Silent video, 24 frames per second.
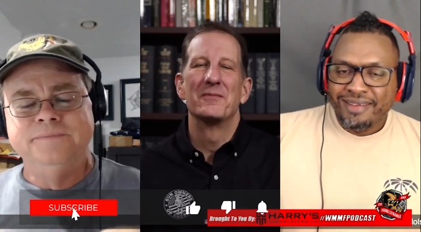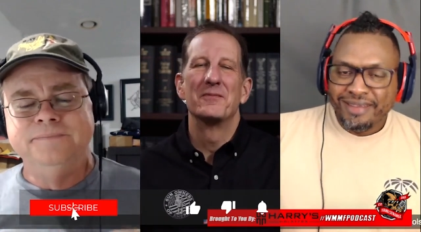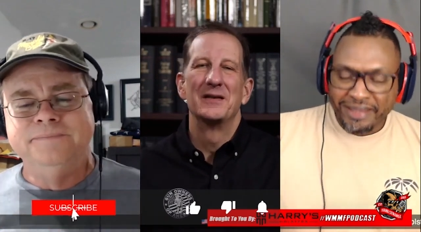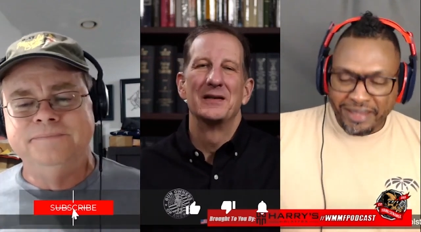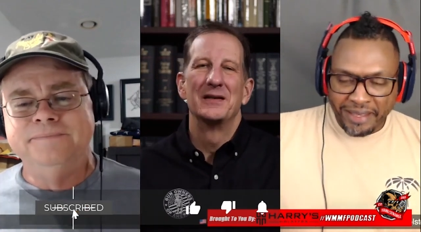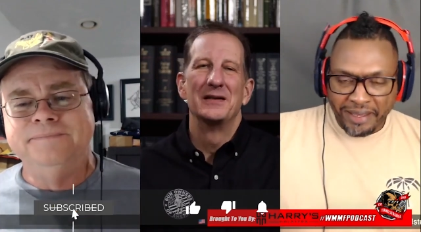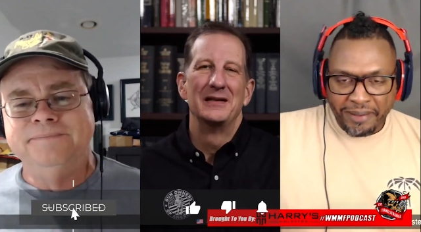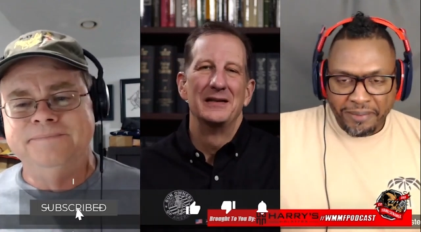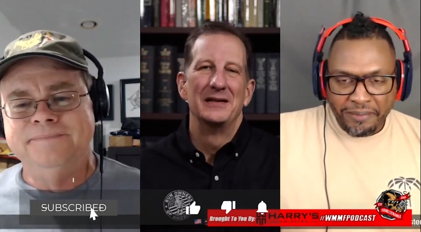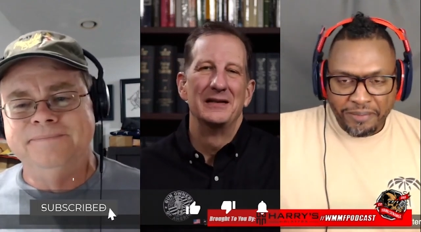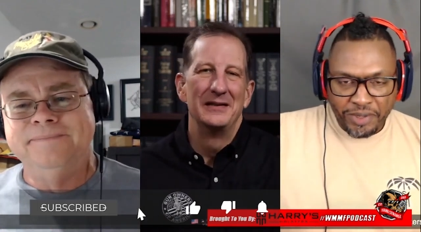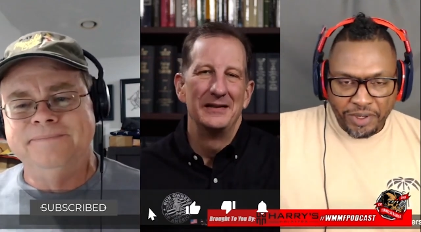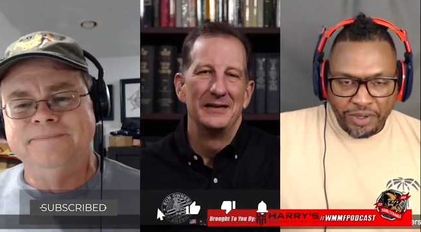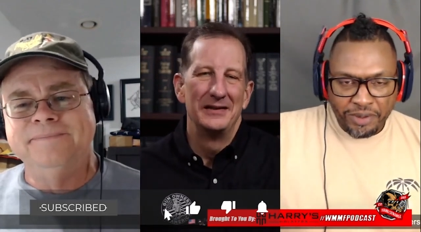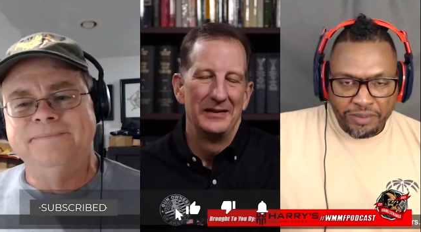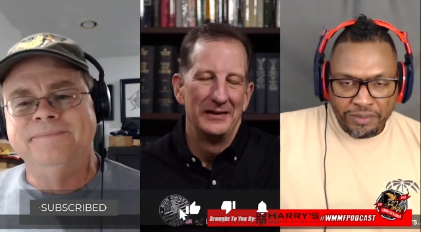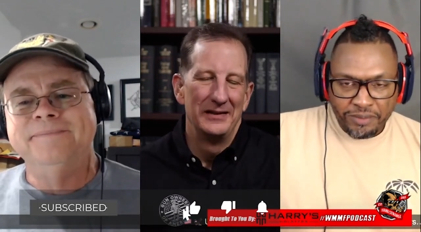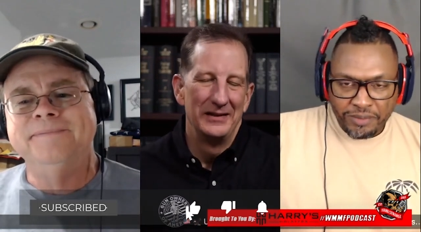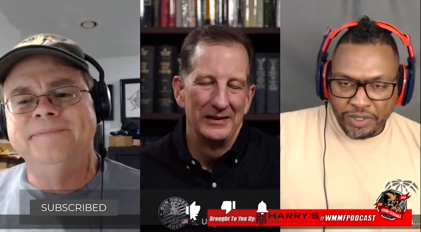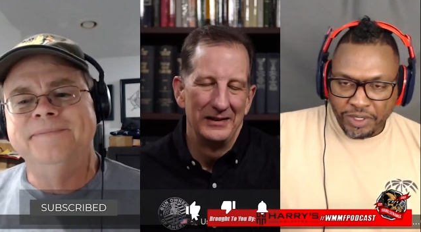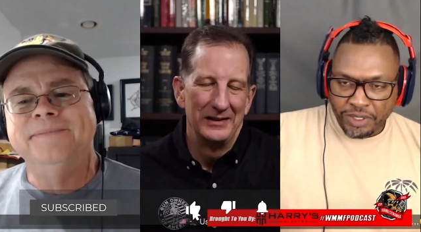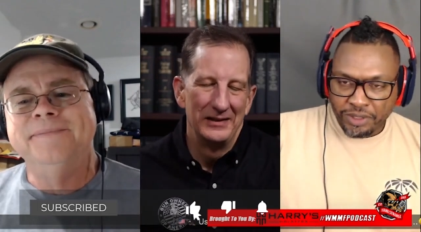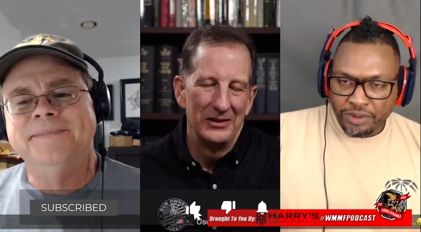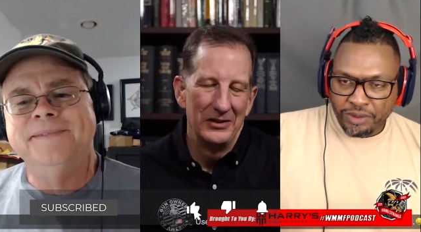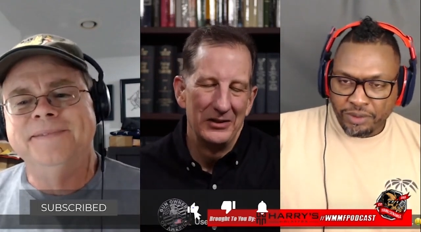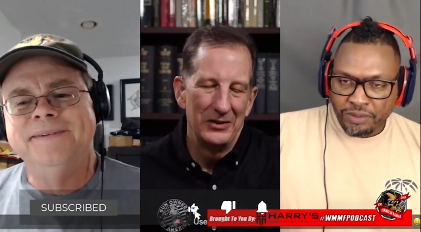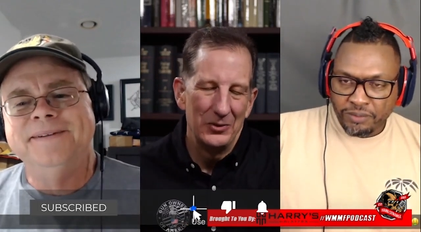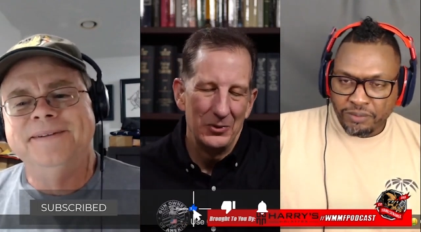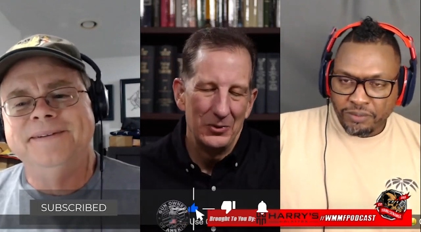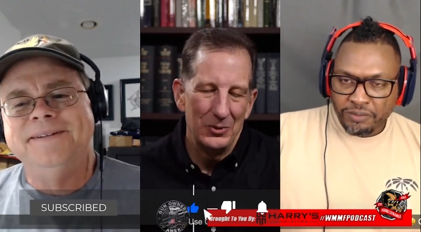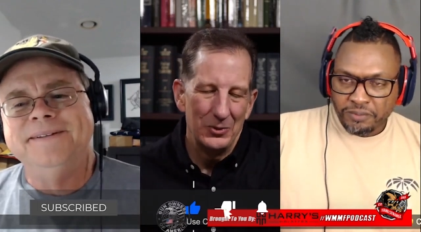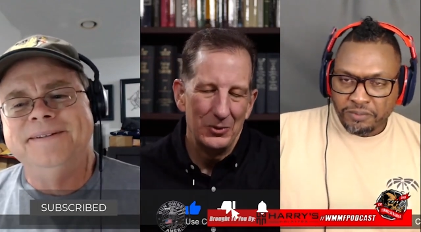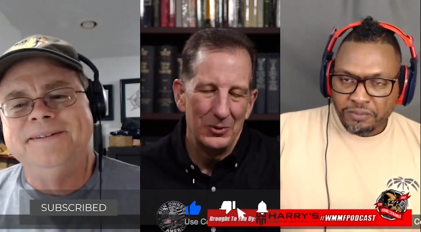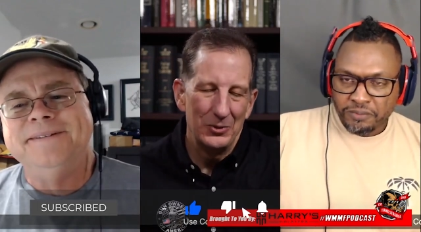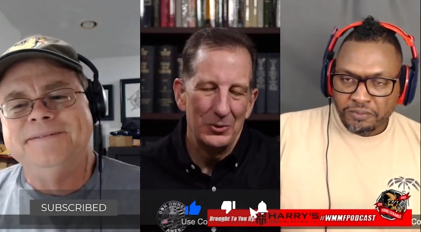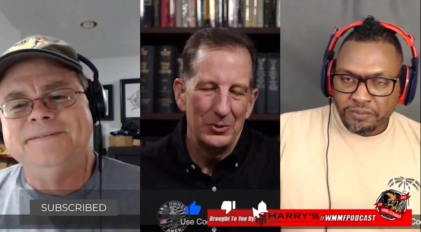Speaker 1: Yeah, good, good.
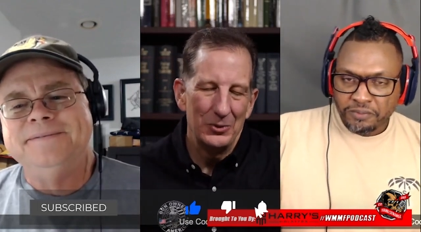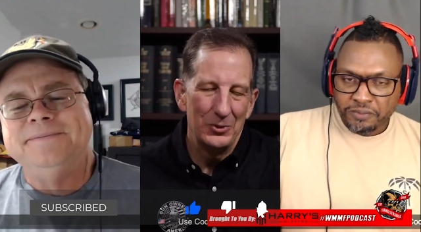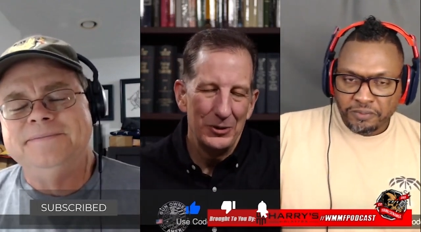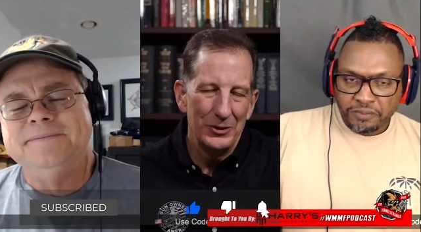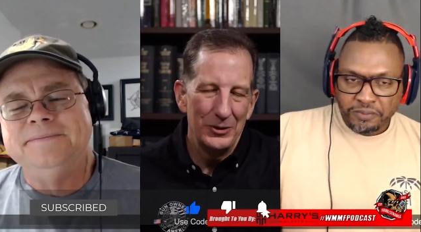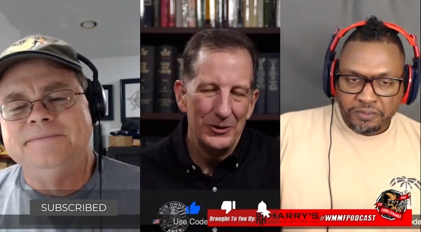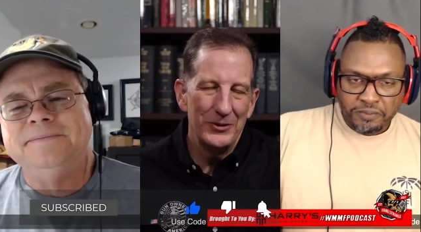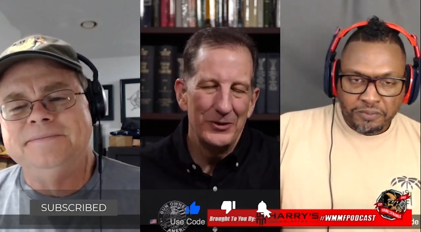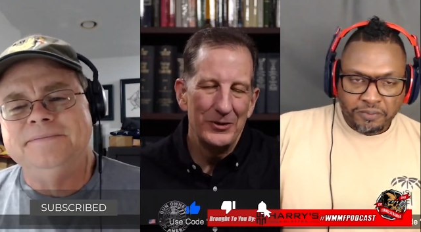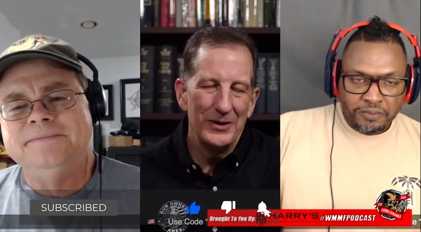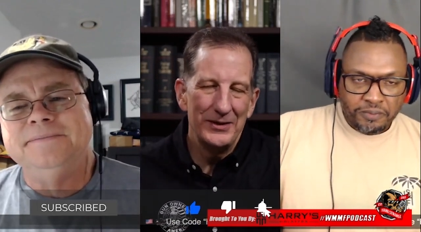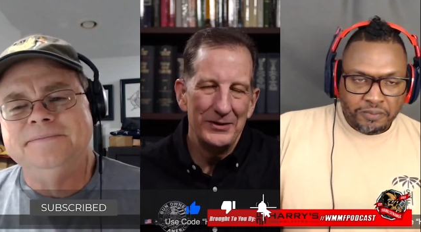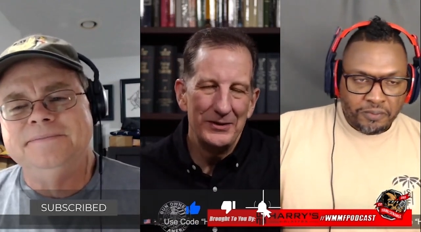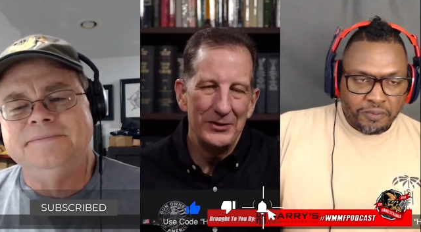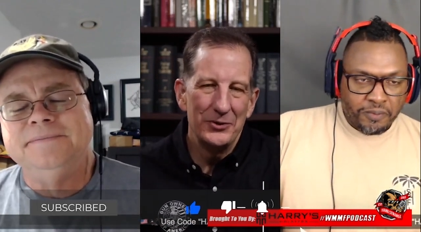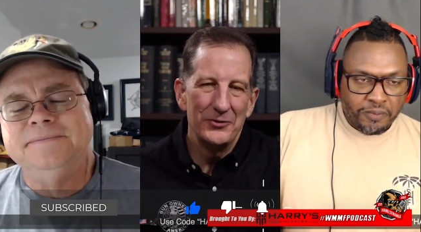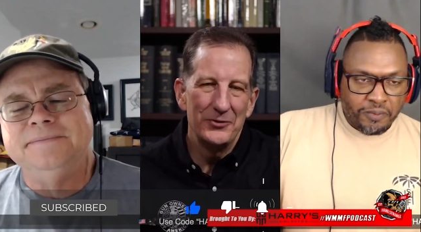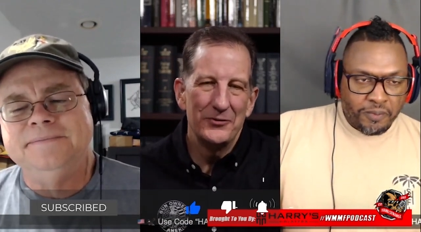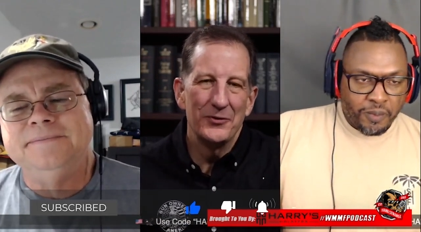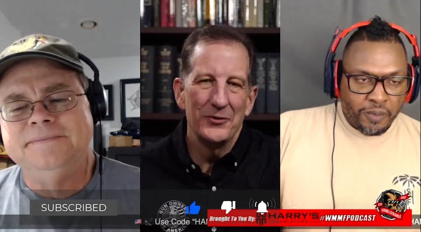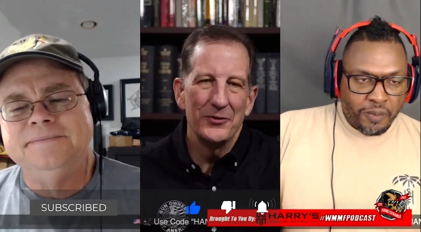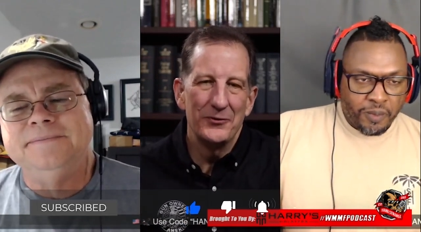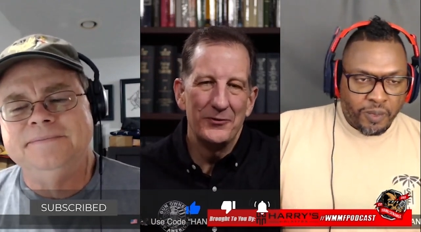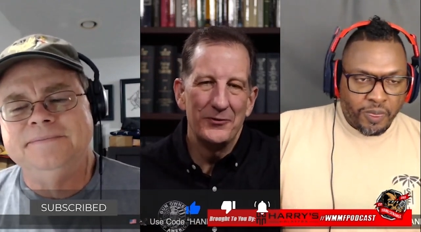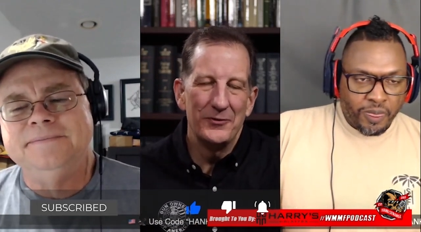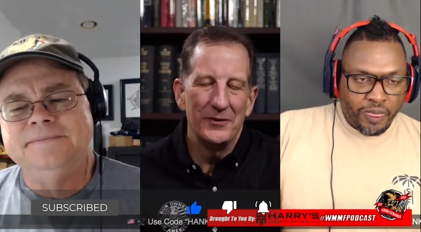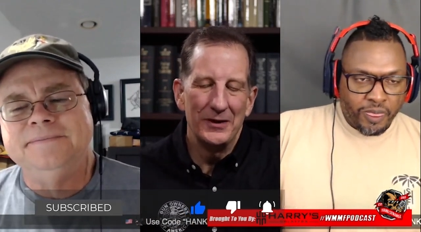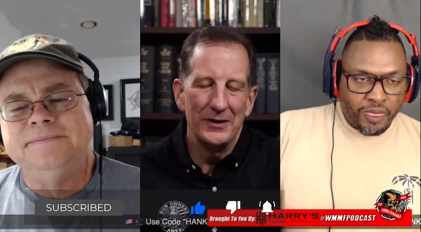
Speaker 2: What do I do for